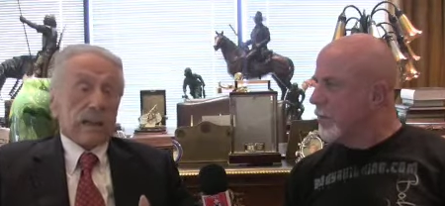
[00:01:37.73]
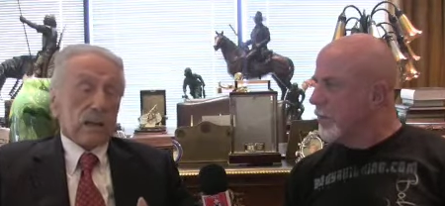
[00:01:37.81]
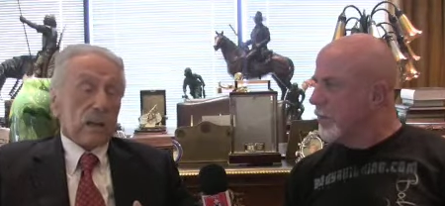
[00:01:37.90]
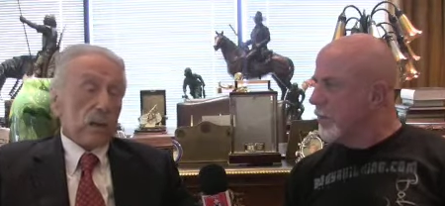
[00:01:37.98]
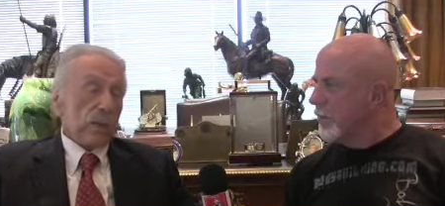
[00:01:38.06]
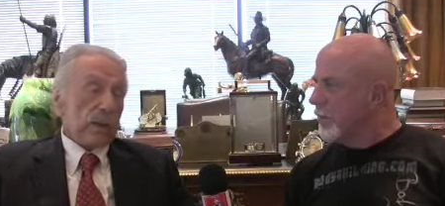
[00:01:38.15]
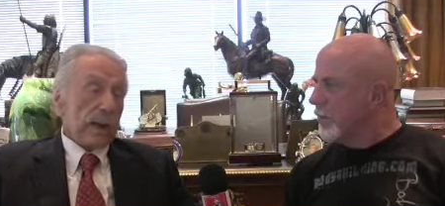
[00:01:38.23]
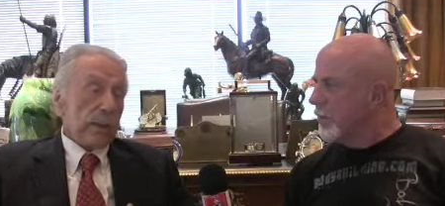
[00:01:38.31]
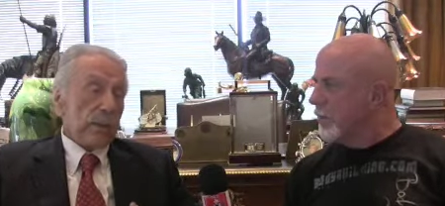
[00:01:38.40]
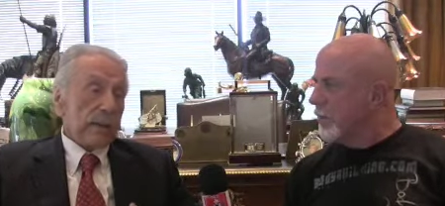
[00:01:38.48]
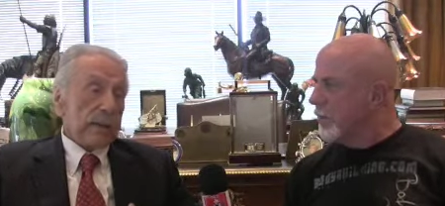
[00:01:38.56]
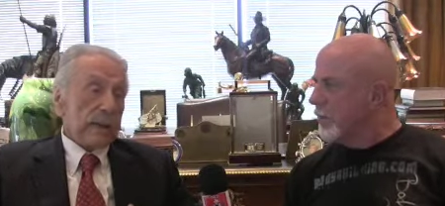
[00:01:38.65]
Speaker 1: you know, when I
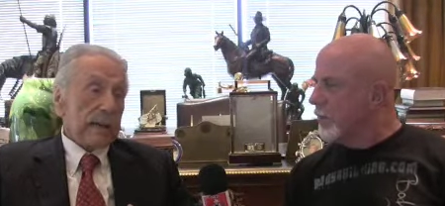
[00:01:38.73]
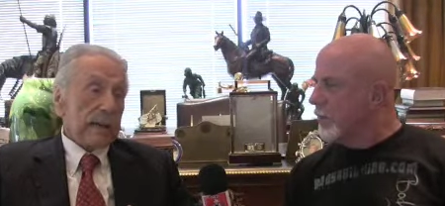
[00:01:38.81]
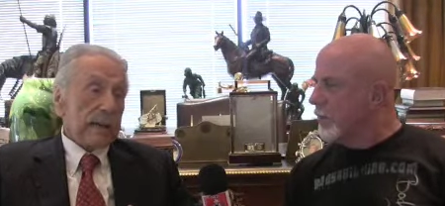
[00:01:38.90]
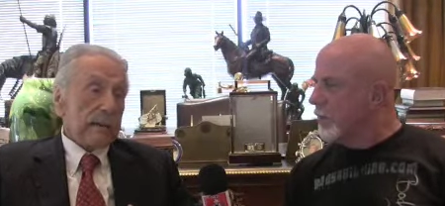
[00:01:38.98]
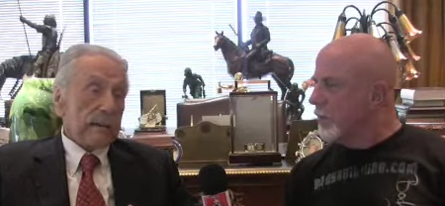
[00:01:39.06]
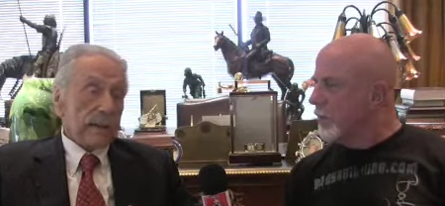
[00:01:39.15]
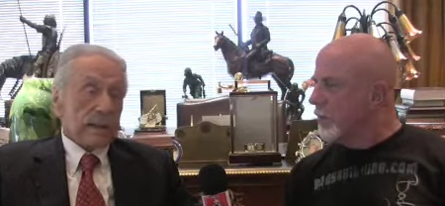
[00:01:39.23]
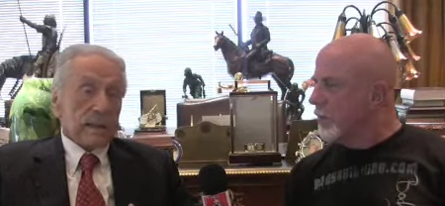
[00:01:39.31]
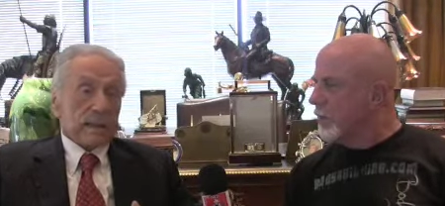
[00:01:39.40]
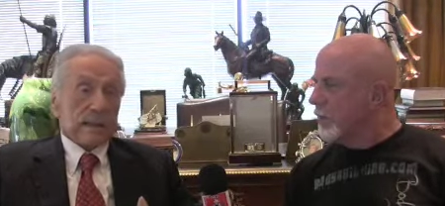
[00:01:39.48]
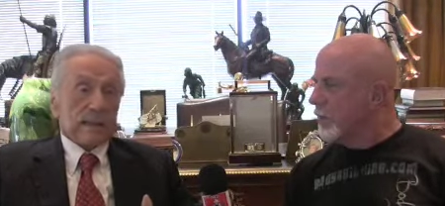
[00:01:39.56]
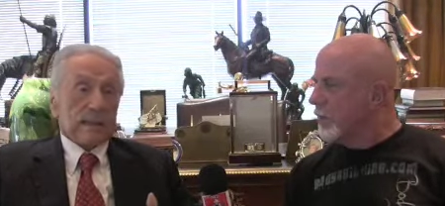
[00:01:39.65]
went there,
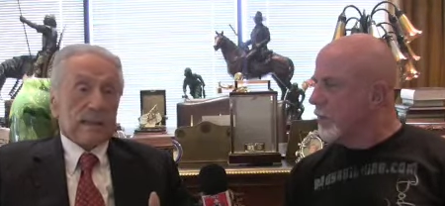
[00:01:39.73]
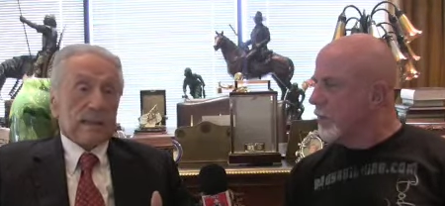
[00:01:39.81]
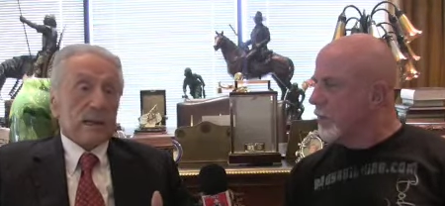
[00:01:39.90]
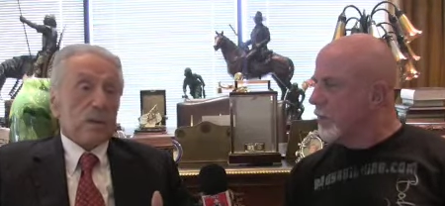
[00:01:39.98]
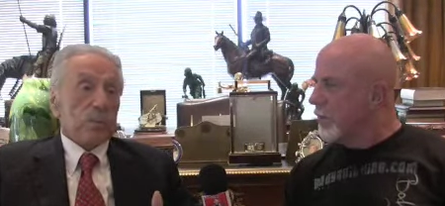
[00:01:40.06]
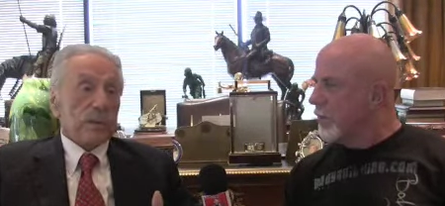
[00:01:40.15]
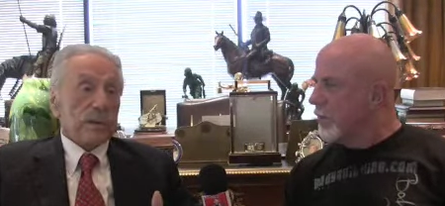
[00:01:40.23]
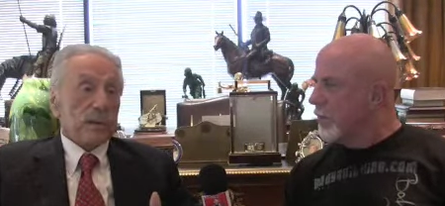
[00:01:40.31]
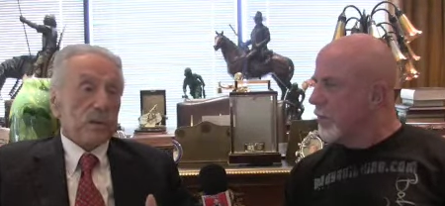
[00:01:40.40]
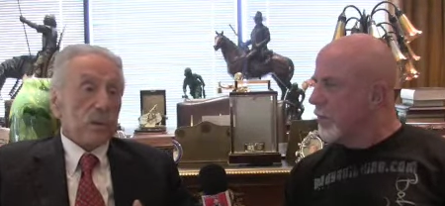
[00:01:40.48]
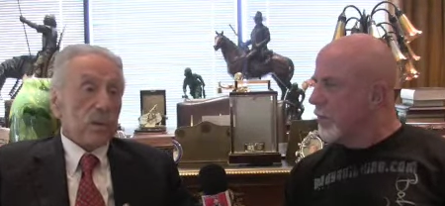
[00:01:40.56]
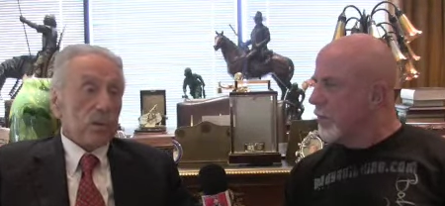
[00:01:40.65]
they opened
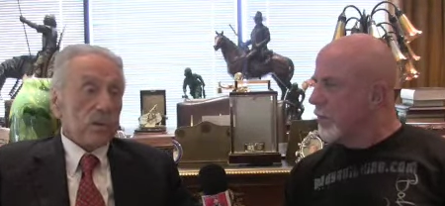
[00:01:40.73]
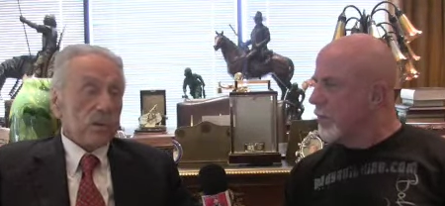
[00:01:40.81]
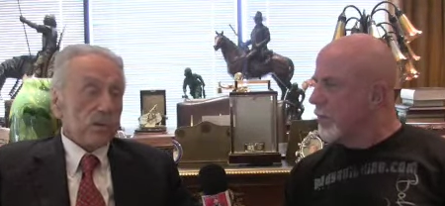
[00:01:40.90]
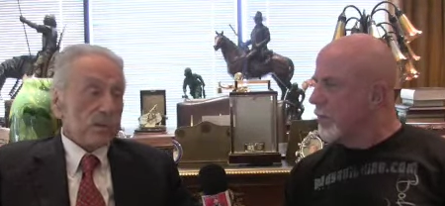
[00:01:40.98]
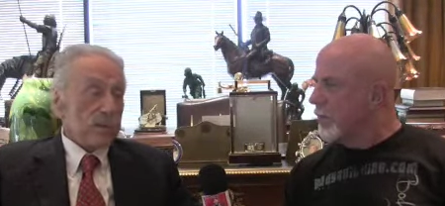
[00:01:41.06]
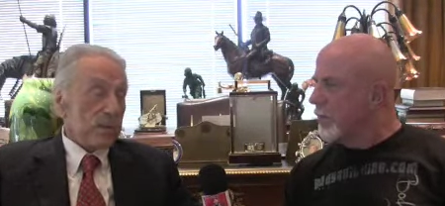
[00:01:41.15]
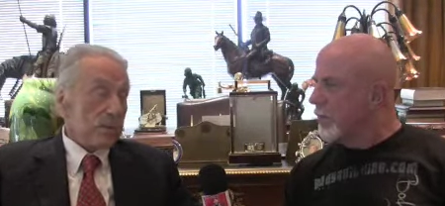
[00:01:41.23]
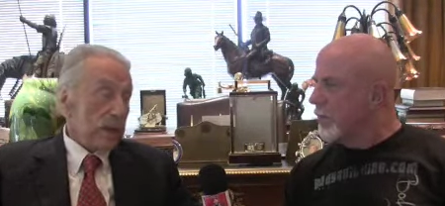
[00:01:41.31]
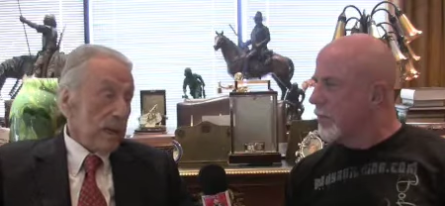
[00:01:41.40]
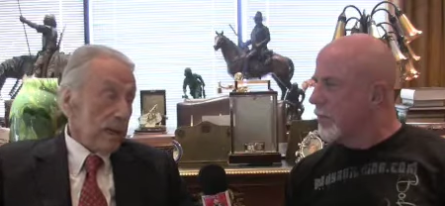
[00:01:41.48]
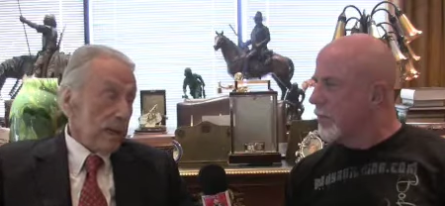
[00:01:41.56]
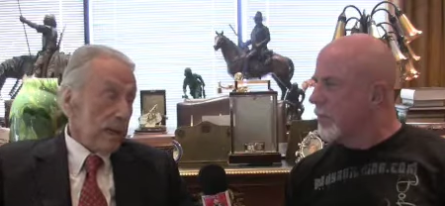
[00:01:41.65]
the doors for
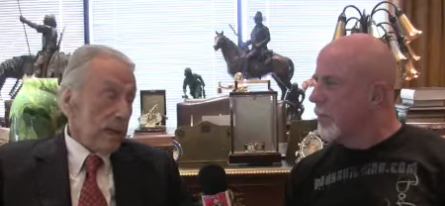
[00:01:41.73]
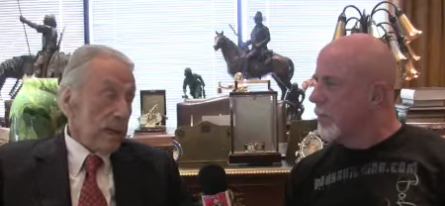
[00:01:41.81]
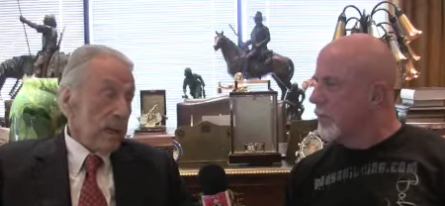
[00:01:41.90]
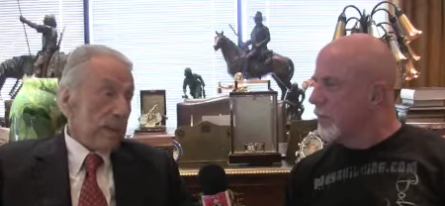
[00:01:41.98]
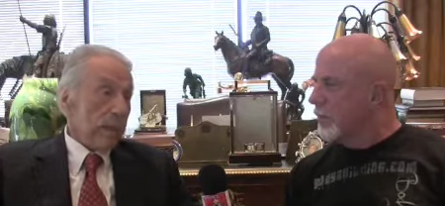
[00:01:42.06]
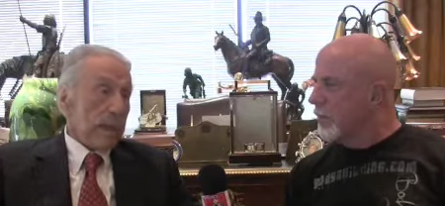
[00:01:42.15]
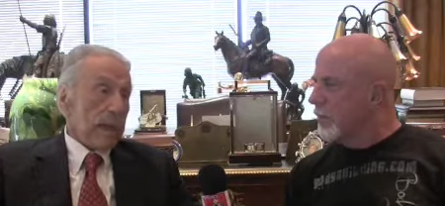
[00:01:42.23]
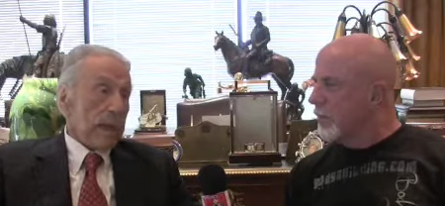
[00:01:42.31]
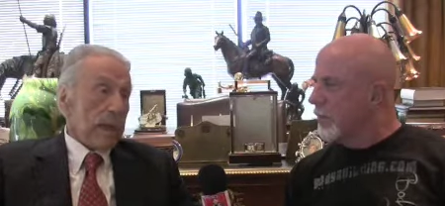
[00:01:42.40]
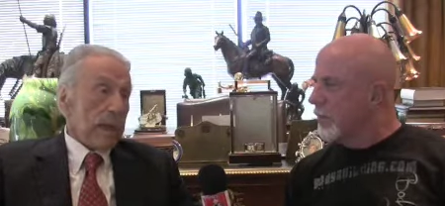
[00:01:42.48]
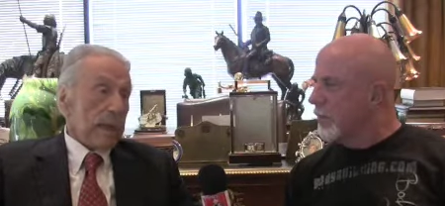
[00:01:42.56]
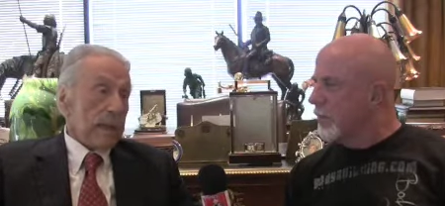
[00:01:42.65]
me.
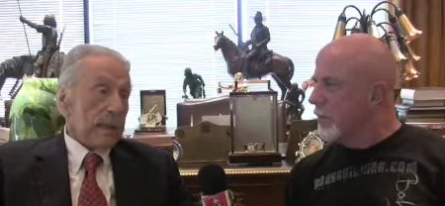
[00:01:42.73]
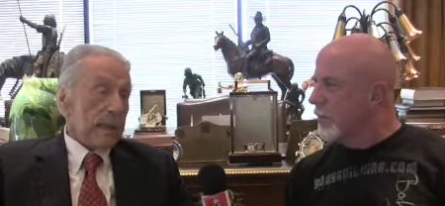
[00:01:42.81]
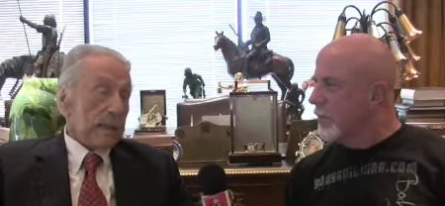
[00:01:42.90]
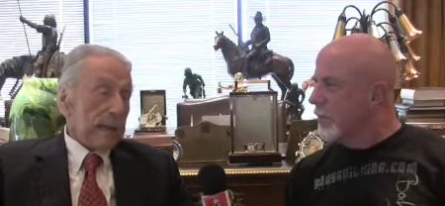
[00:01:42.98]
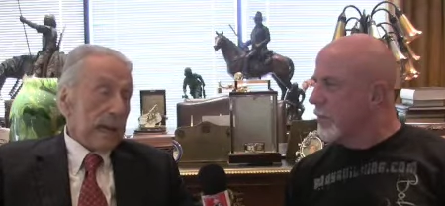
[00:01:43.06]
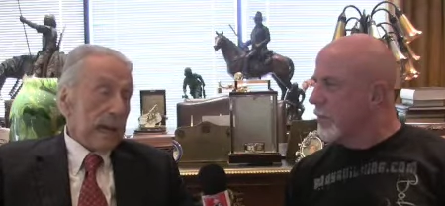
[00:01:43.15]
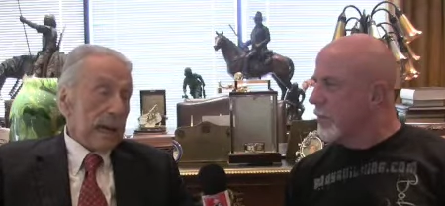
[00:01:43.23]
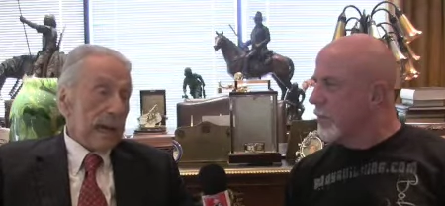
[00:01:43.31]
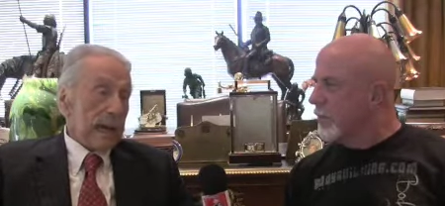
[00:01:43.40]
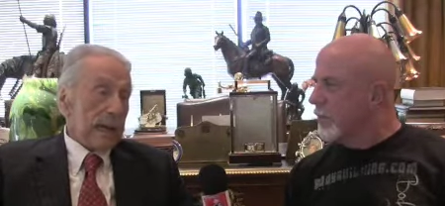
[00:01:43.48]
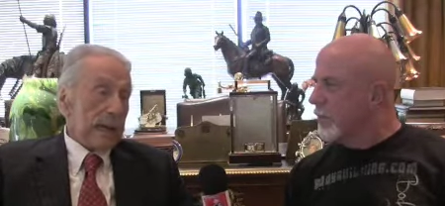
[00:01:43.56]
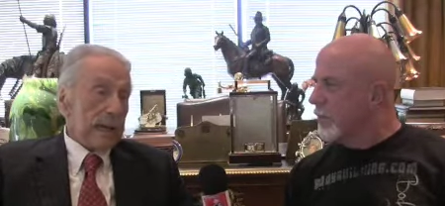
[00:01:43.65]

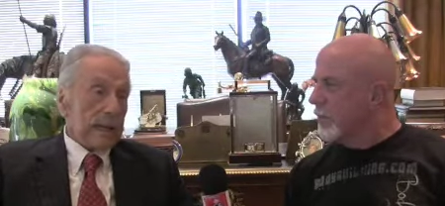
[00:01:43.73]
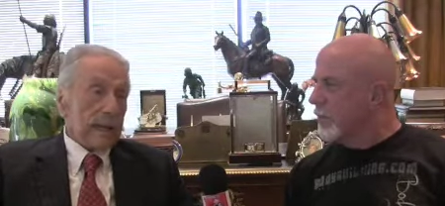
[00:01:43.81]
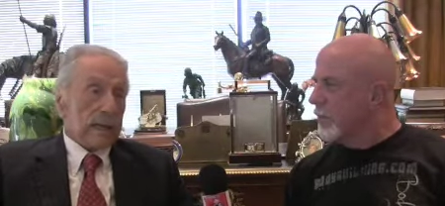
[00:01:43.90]
And